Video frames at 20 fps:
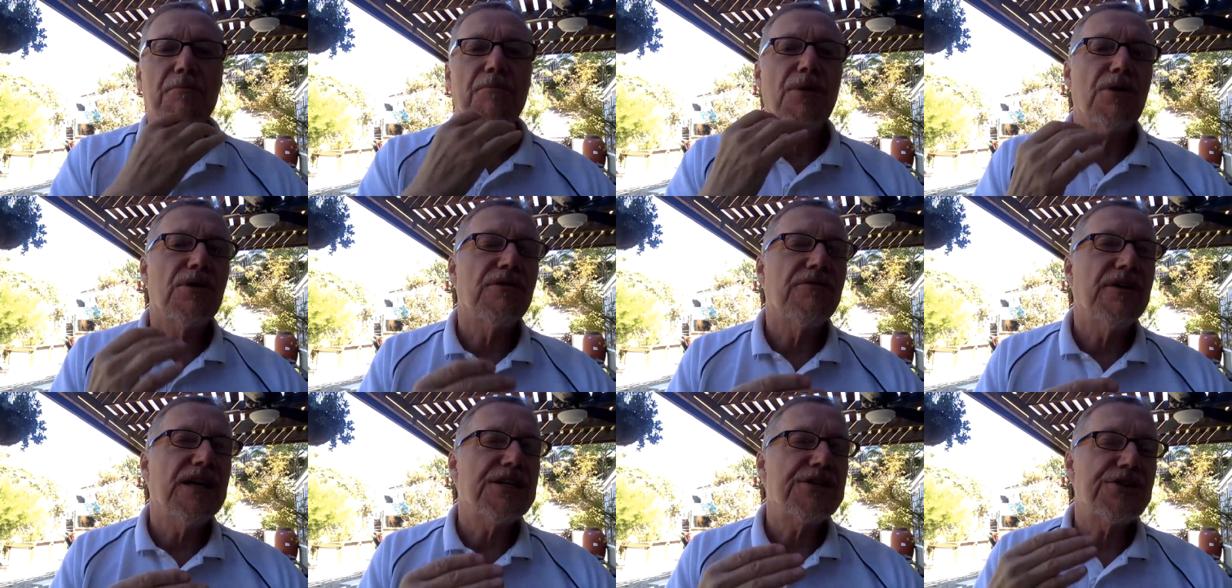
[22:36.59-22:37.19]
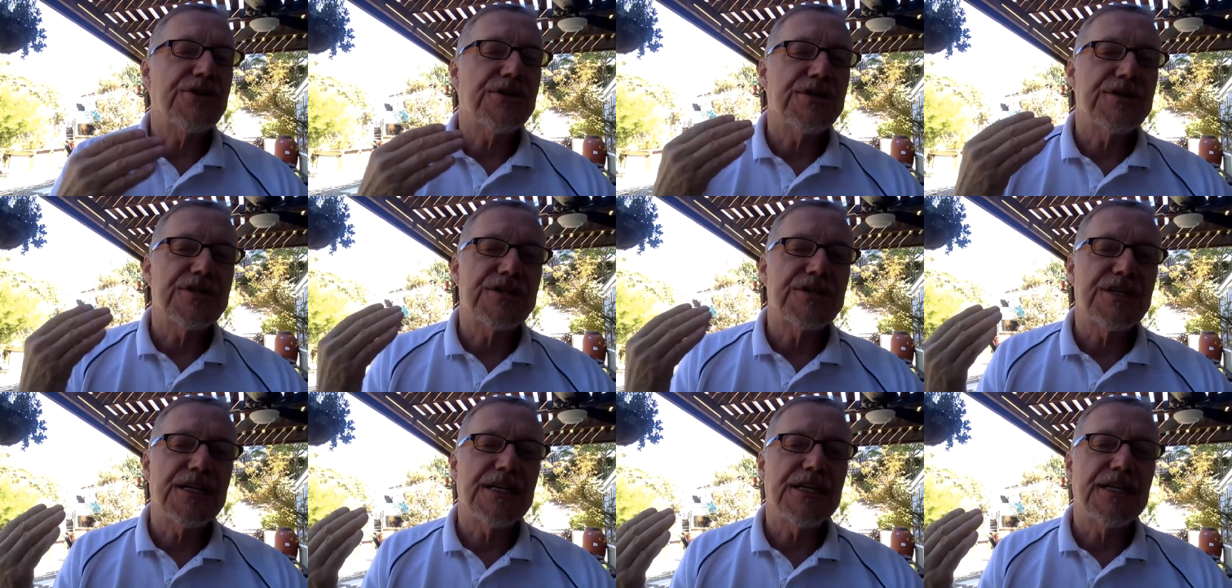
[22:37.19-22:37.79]
motivation
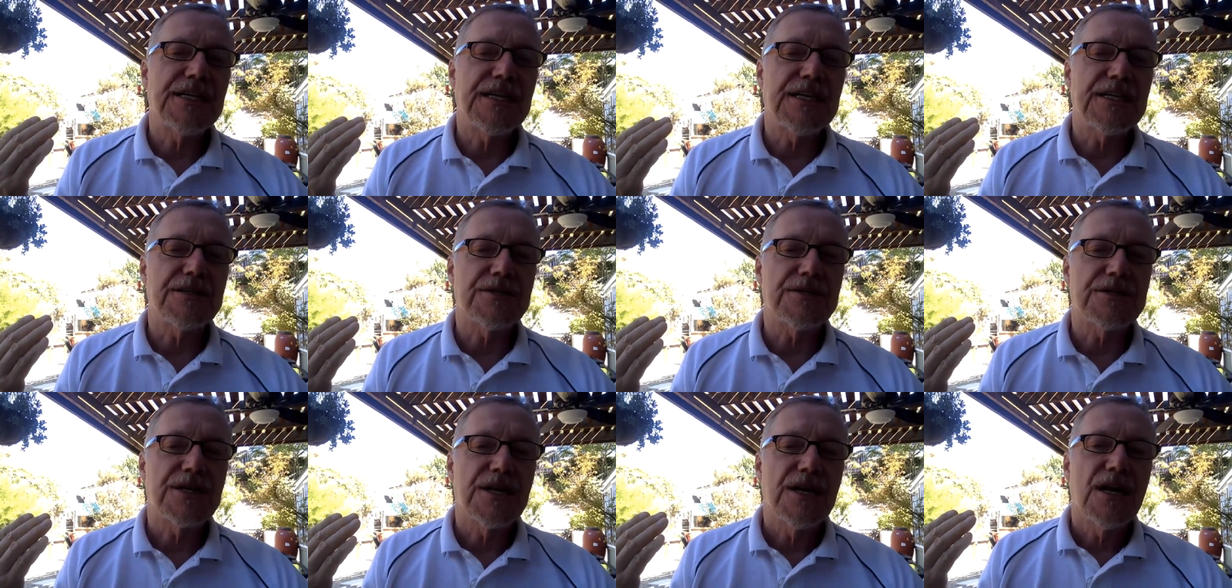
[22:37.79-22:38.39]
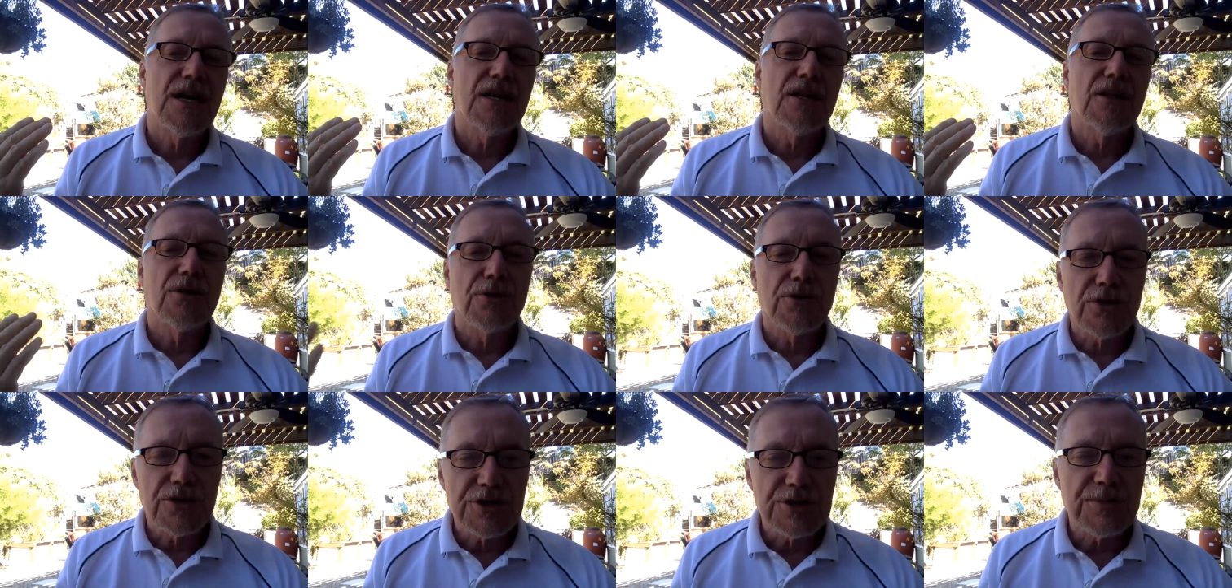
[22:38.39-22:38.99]
is seen as
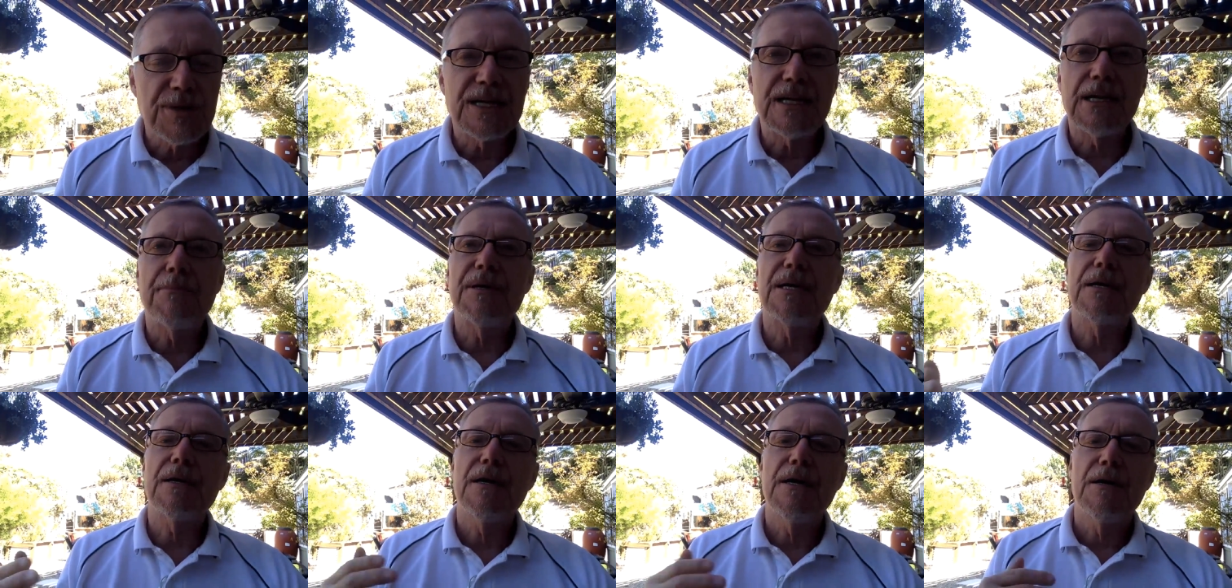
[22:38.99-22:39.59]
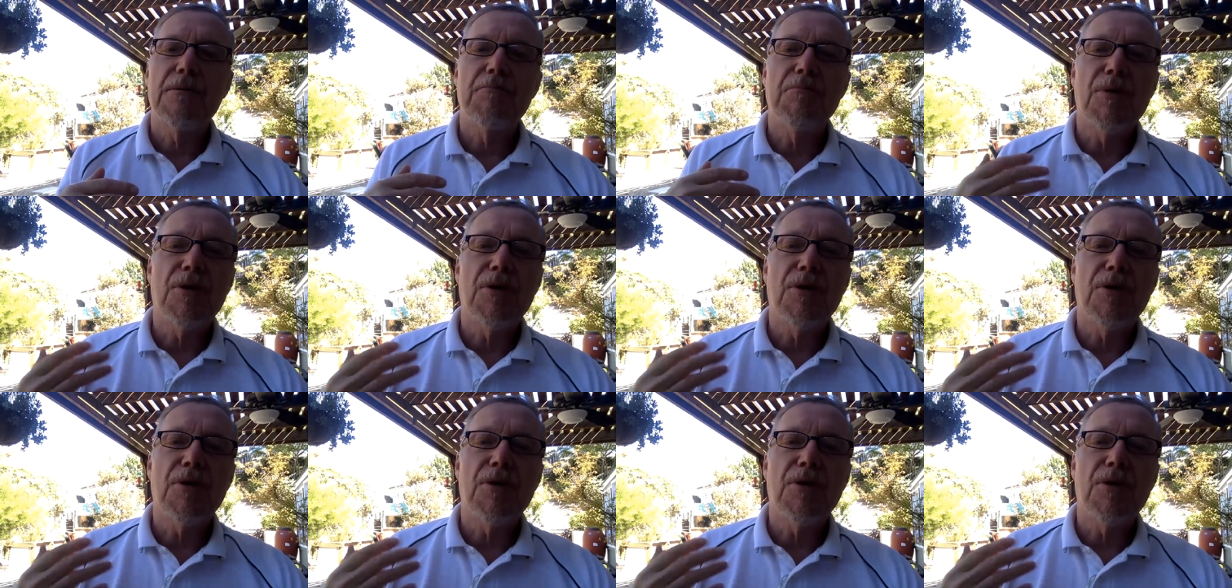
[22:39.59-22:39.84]
learners becoming